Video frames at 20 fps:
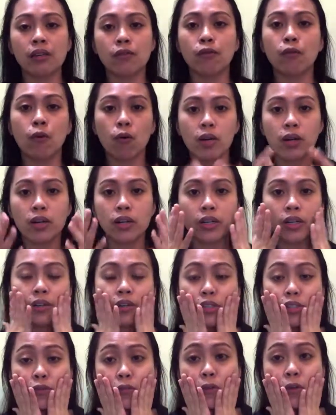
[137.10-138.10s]
for
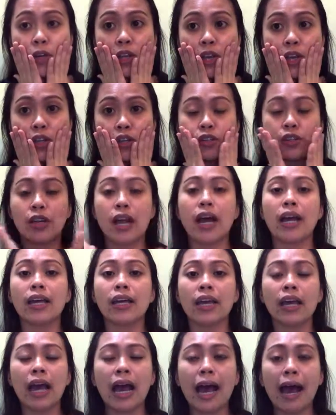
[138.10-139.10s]
exfoliation,
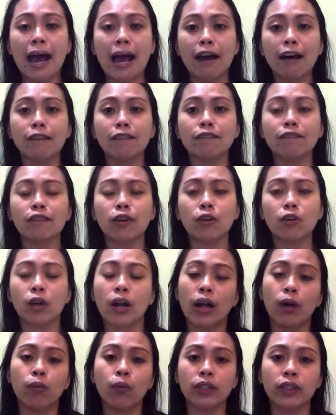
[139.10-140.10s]
I have, or
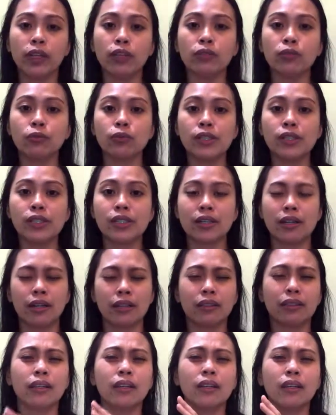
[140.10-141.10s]
what I do is
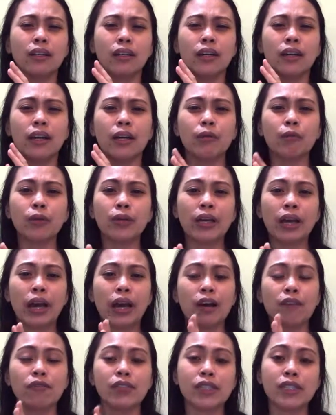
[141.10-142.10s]
that we
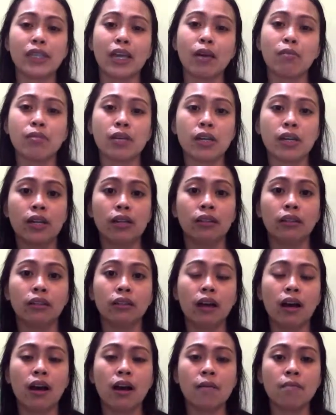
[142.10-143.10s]
have this chemical
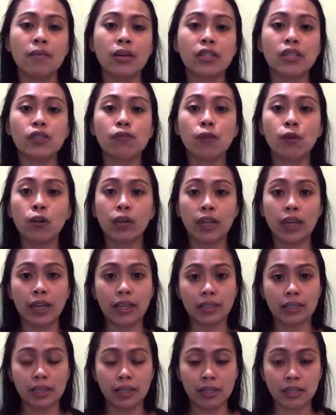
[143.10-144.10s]

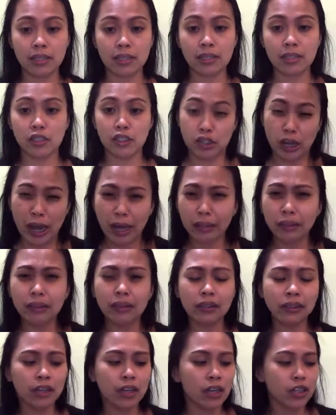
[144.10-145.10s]
exfoliating
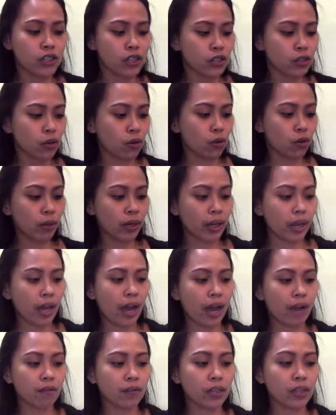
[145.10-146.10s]
gel. So what I
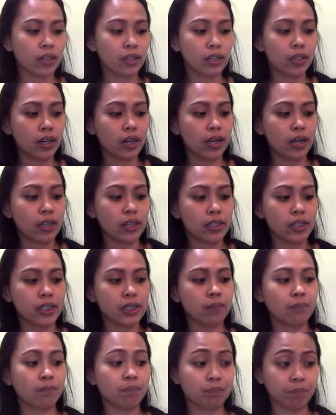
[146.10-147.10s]
have here
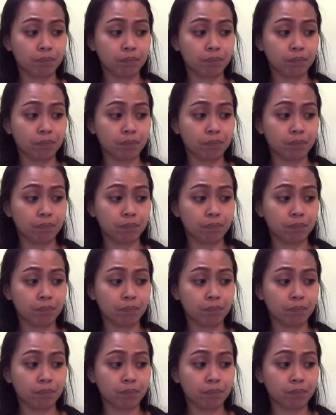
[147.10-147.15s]
is